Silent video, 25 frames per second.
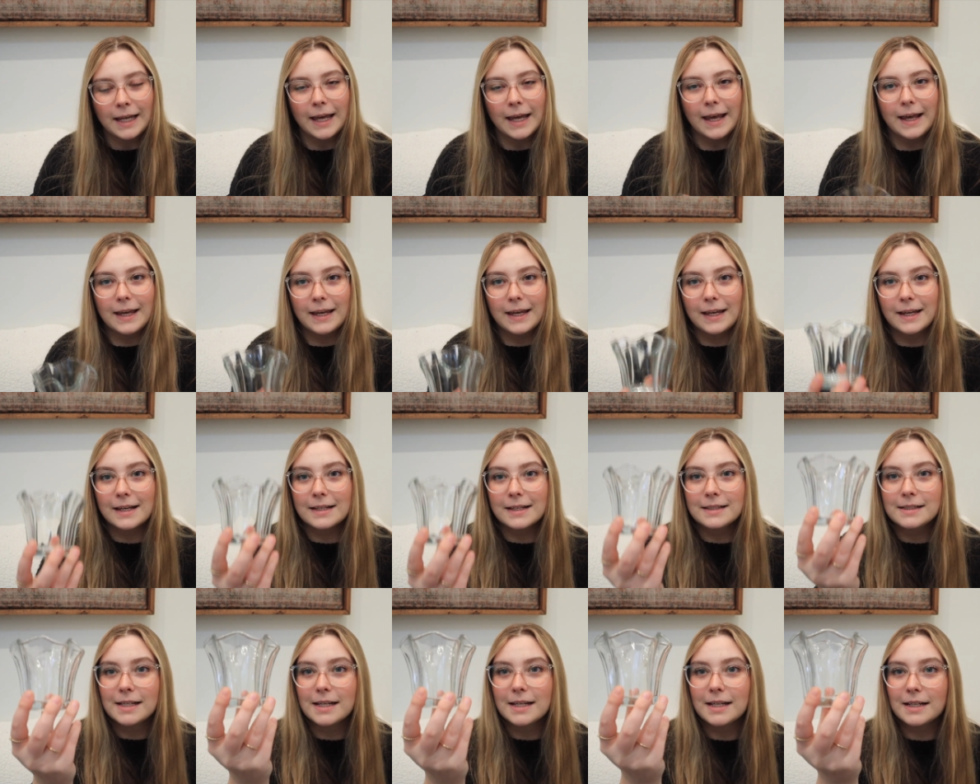
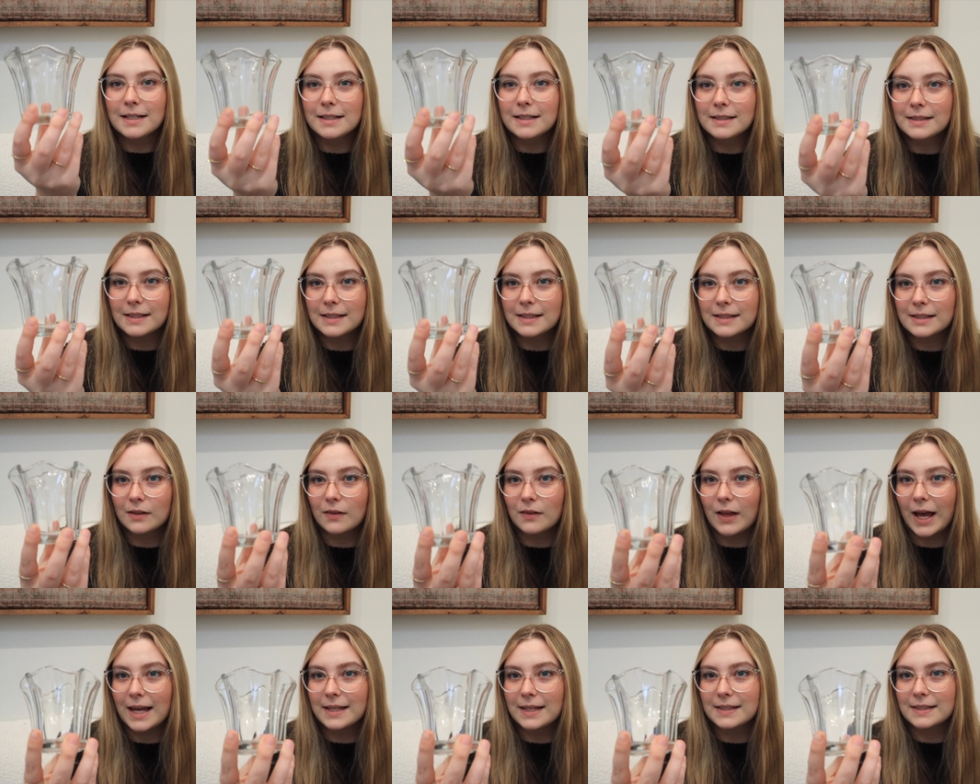And it is this
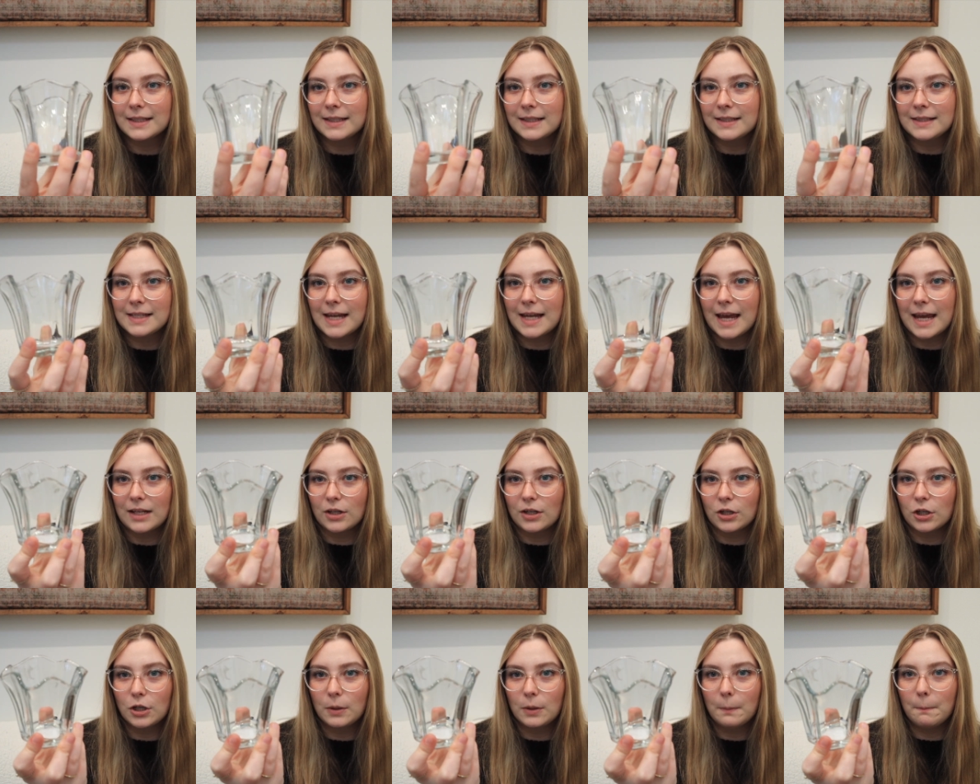glass
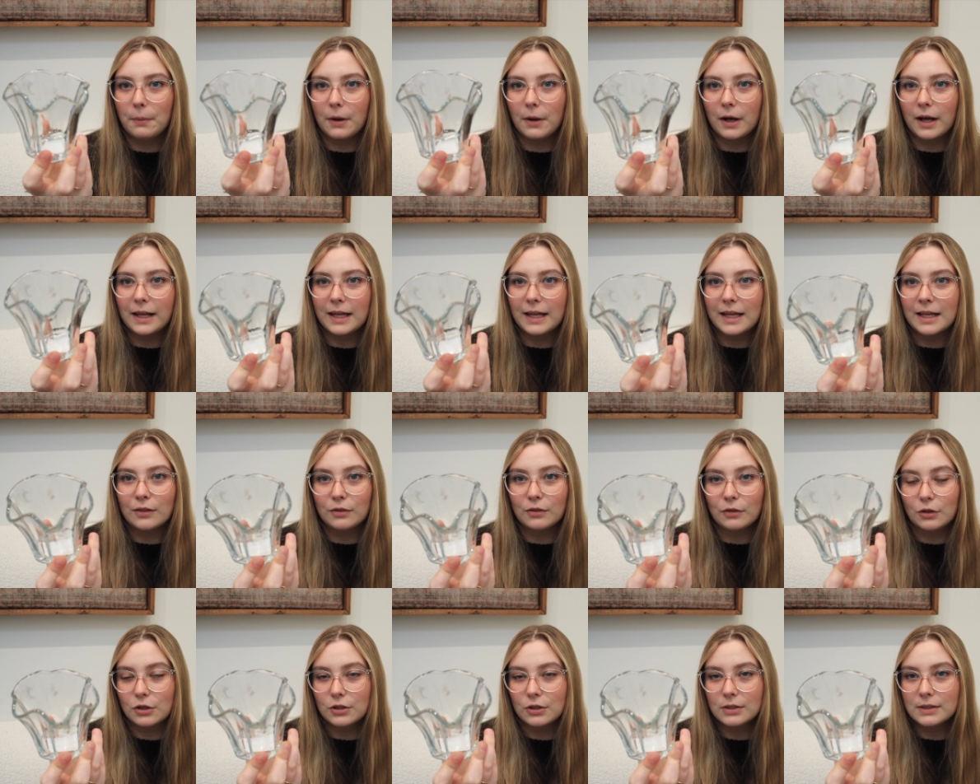container, but it
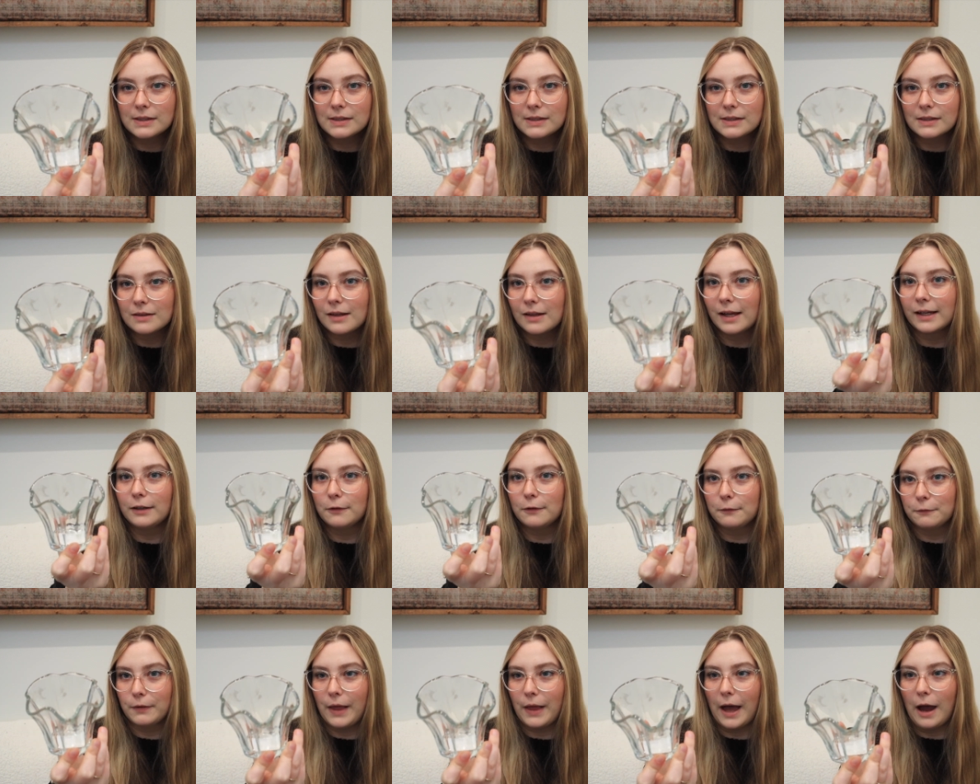looks like a
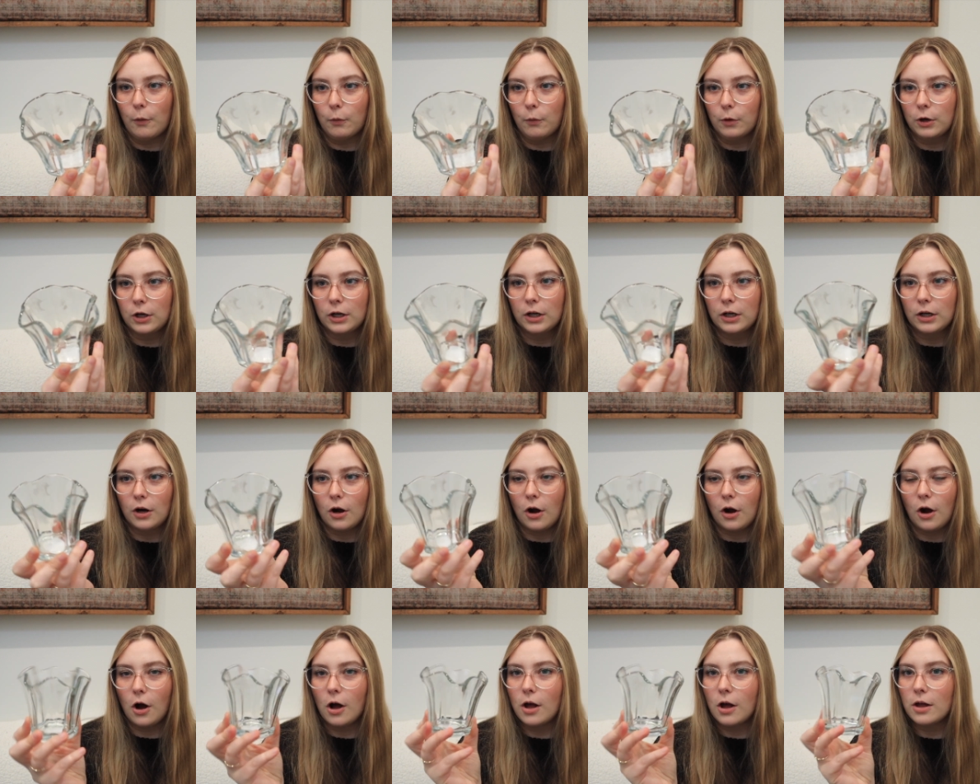flower
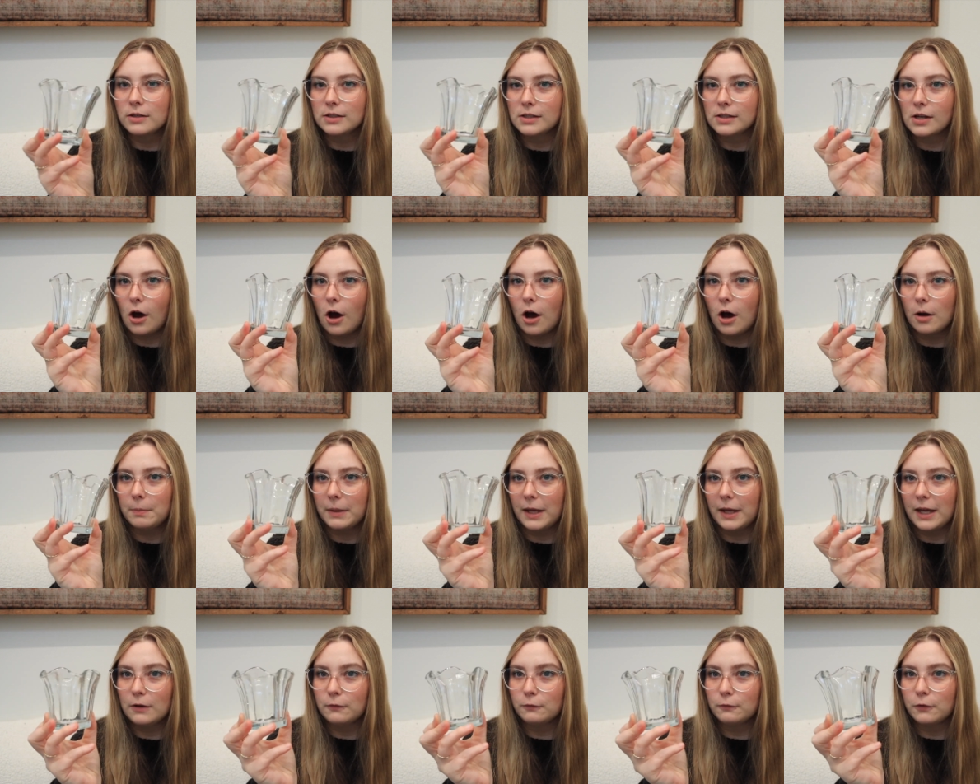on top
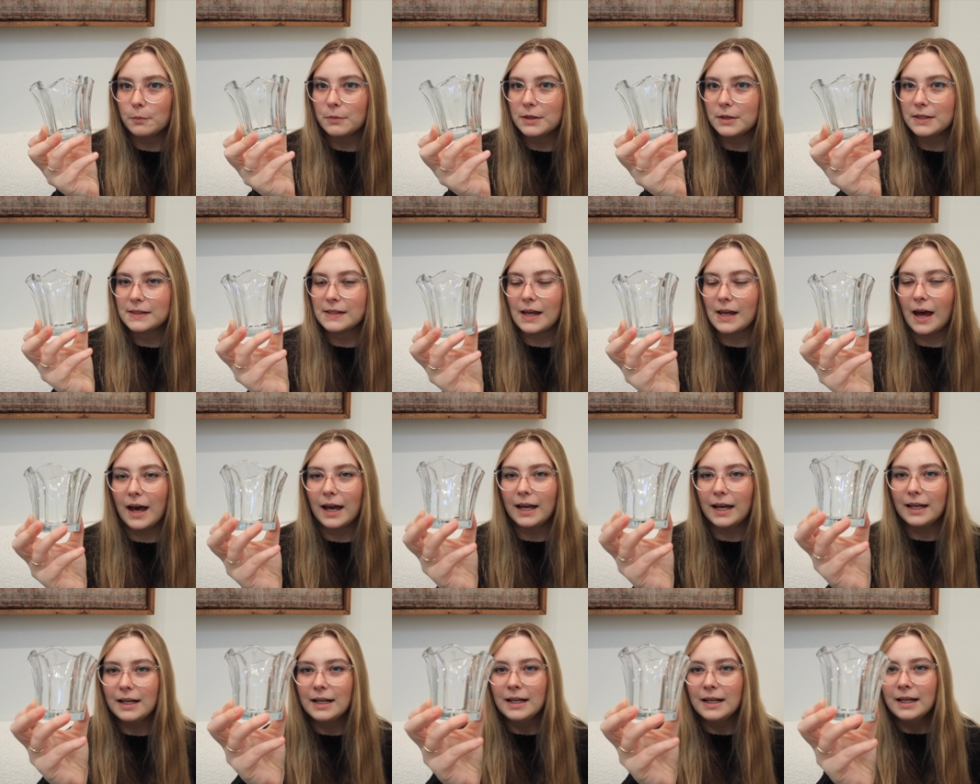and from the
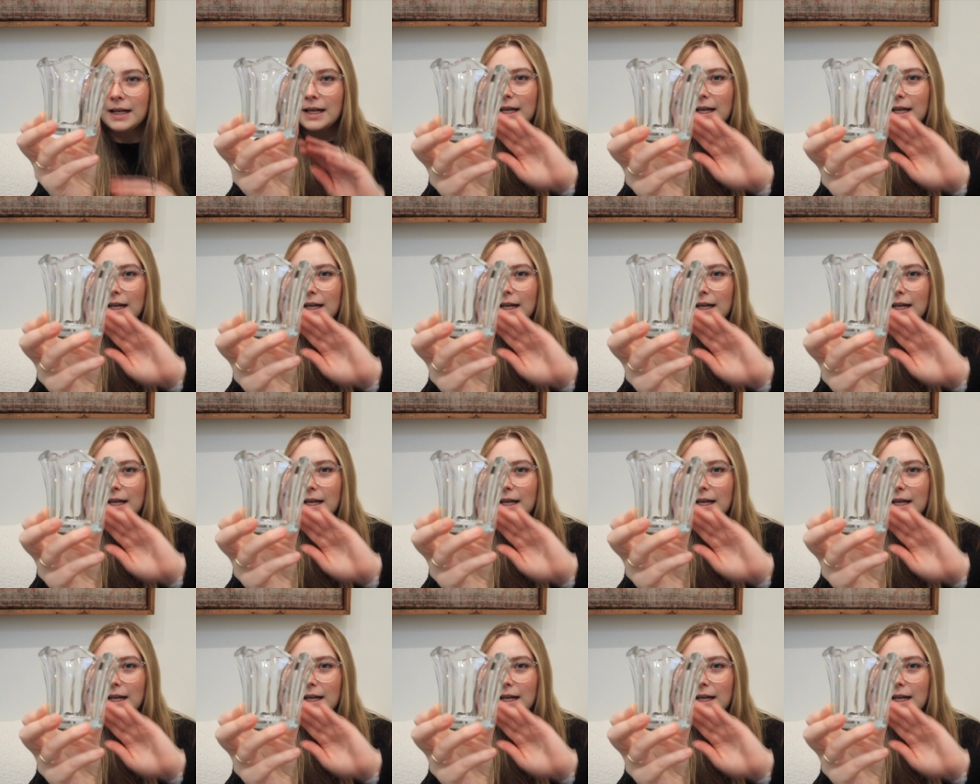side.